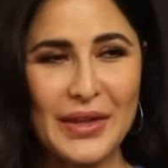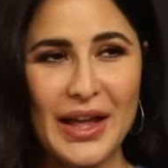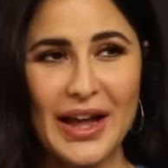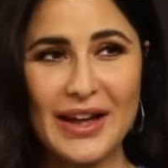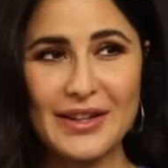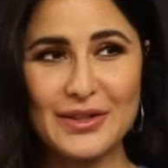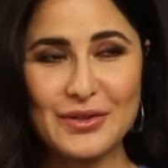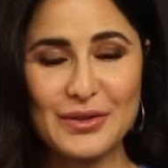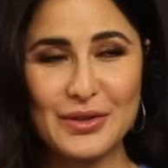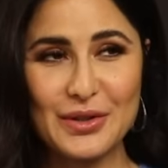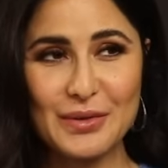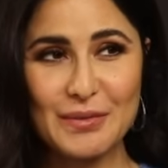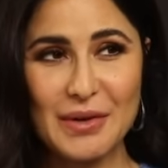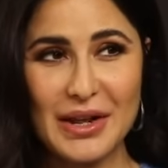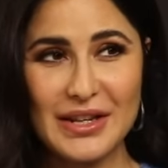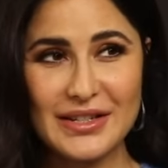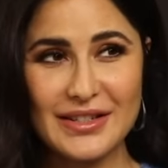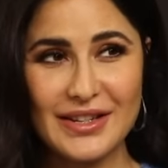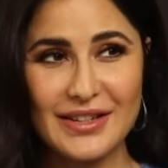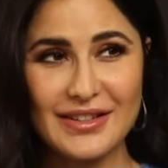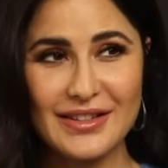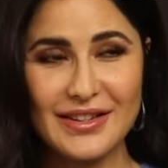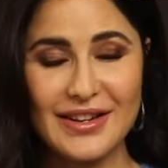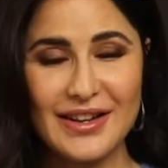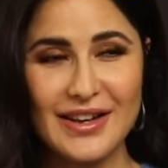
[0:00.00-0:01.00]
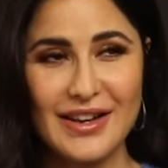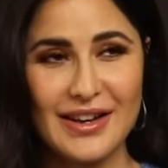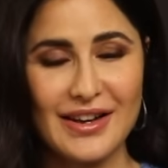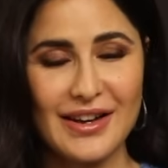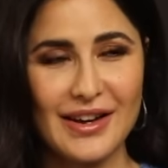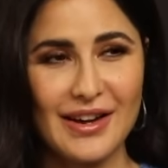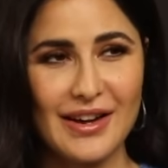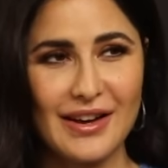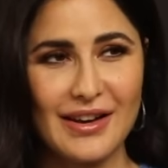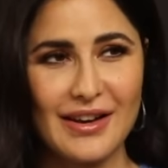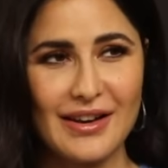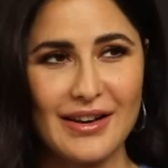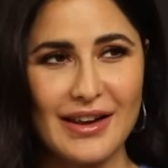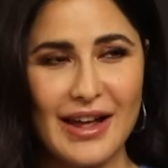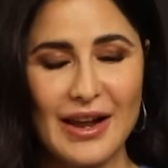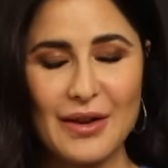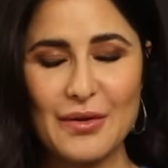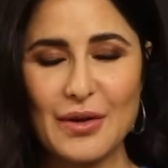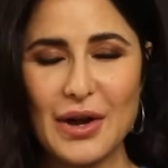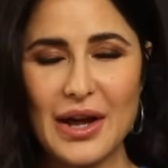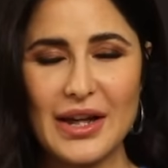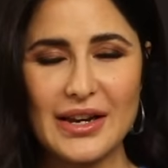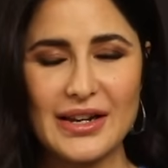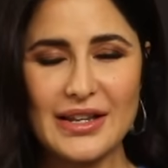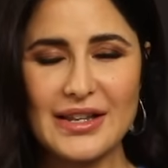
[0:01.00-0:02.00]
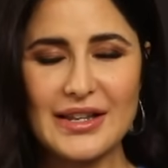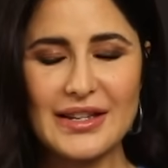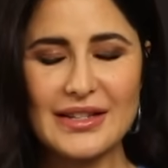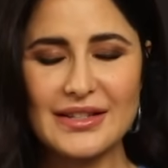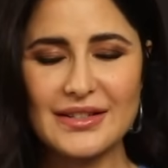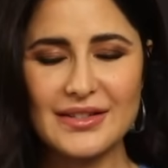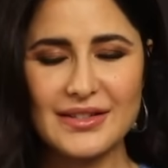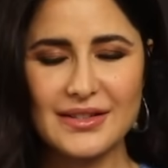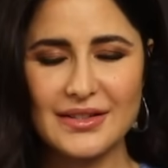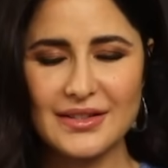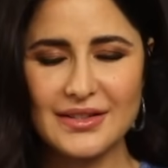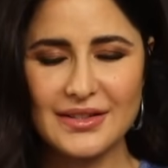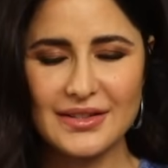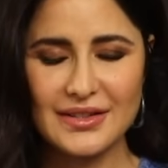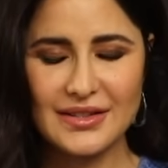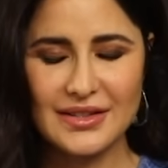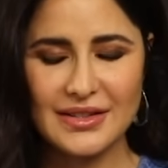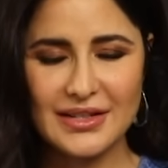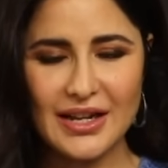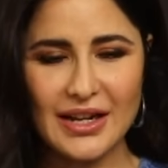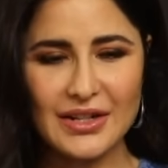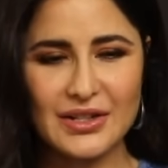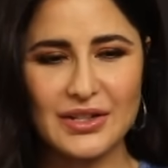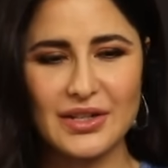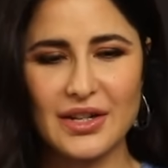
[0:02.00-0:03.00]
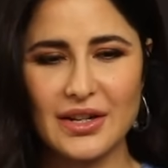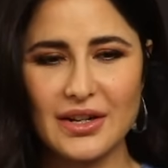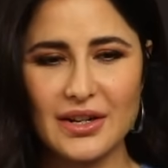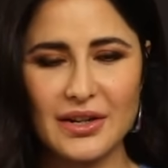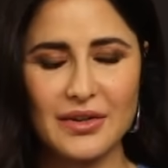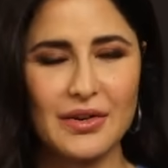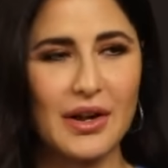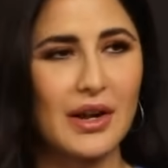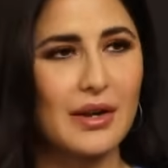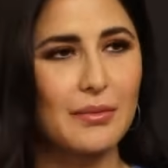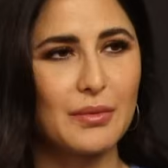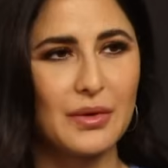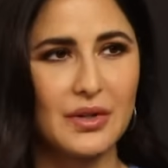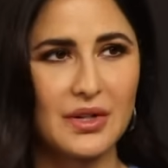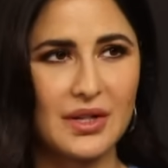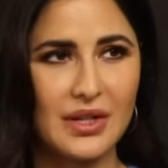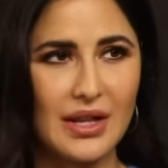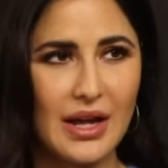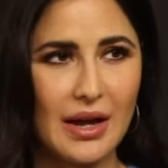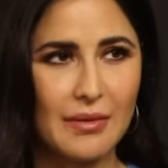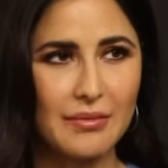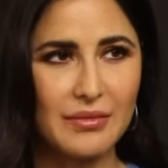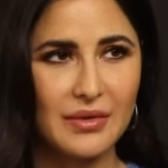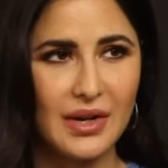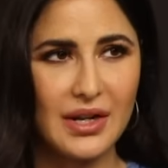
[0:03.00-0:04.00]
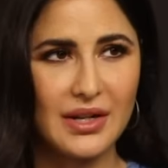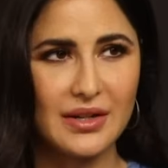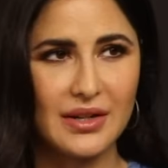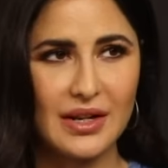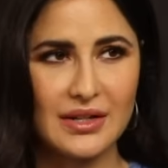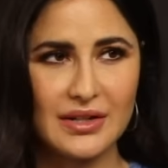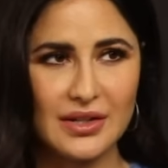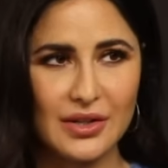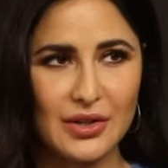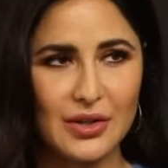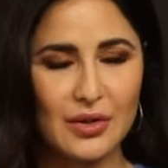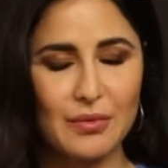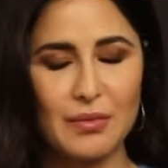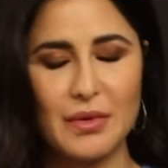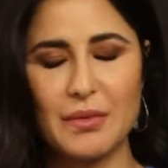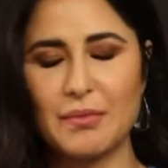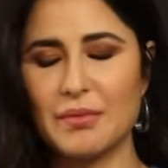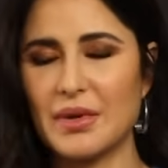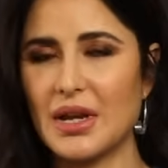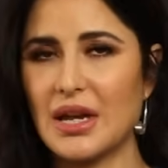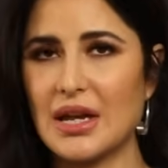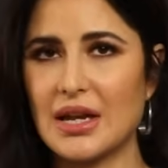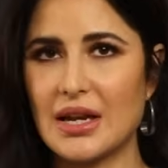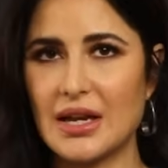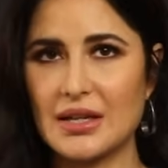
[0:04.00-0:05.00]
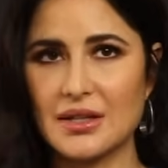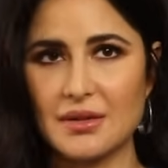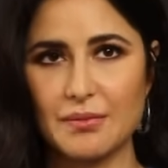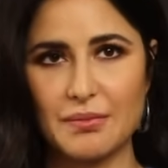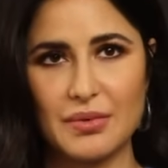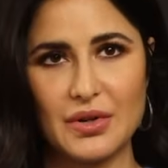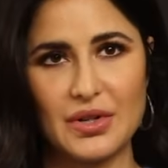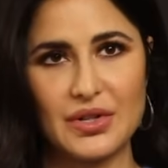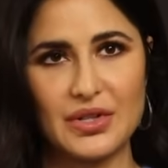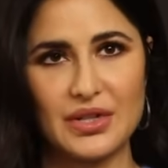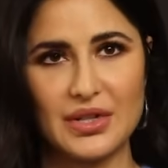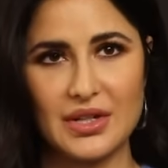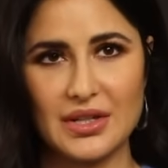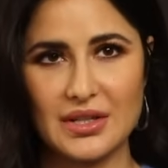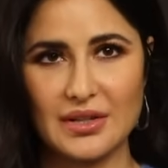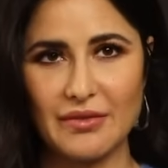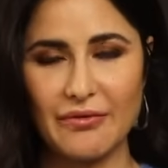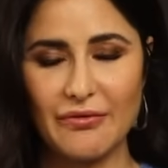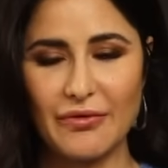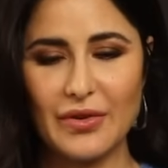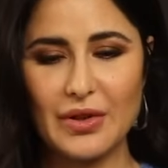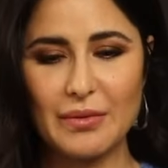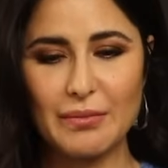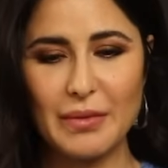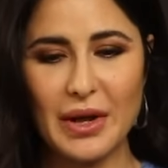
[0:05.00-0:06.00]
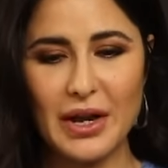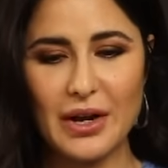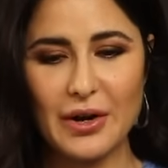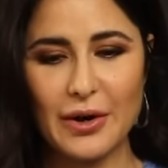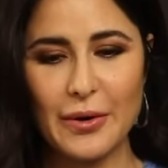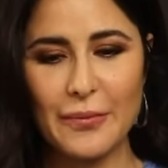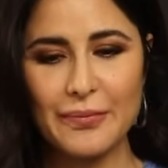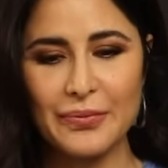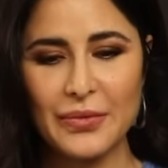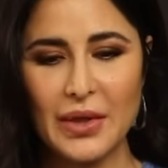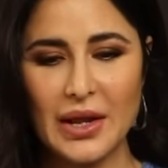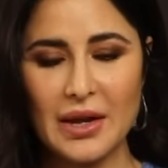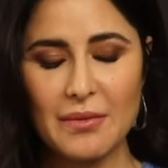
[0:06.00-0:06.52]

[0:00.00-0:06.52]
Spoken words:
I told him, I said, and he's such an incredible collaborator as a human being, as a person, as a filmmaker.